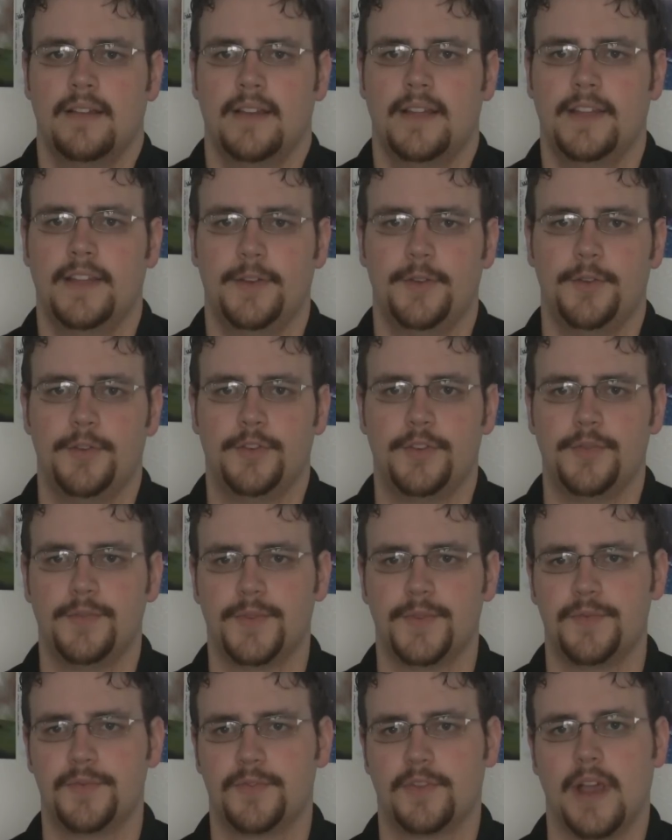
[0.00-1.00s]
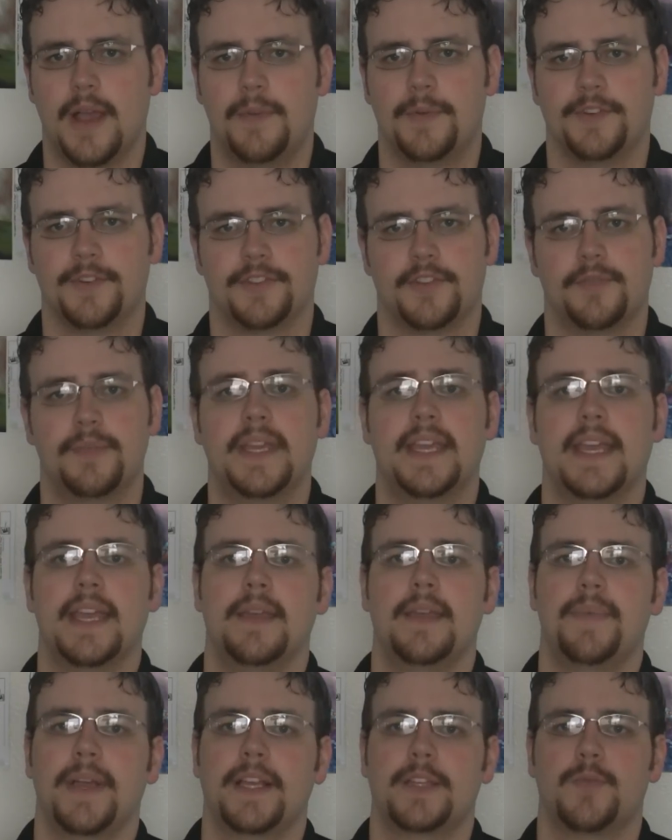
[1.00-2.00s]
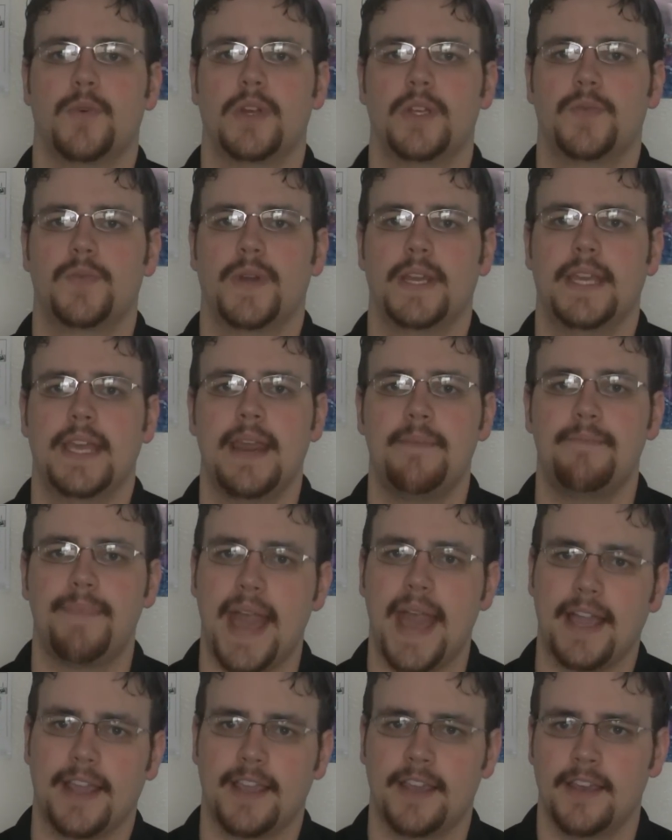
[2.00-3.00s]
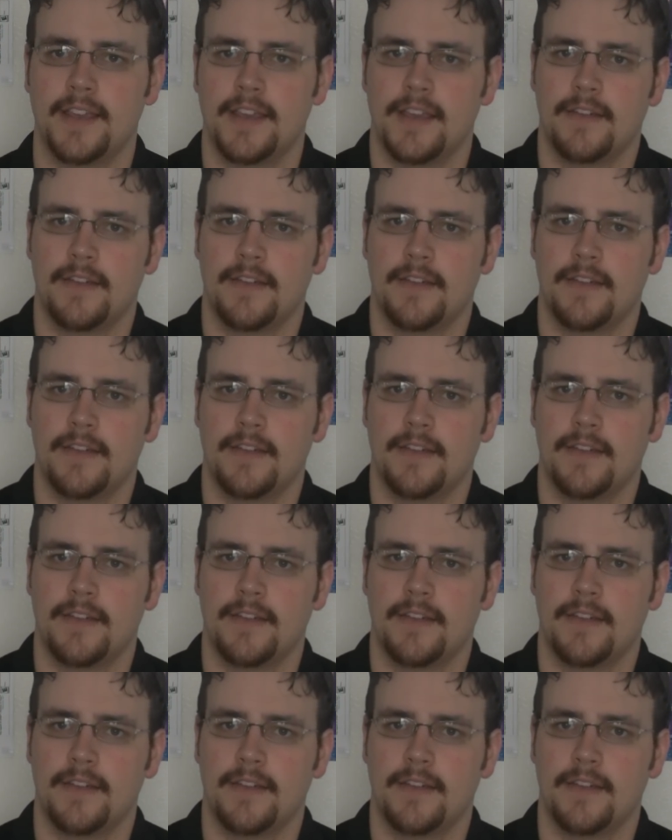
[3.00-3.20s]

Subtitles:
Hello YouTube subscribers, Omega Apex 128 back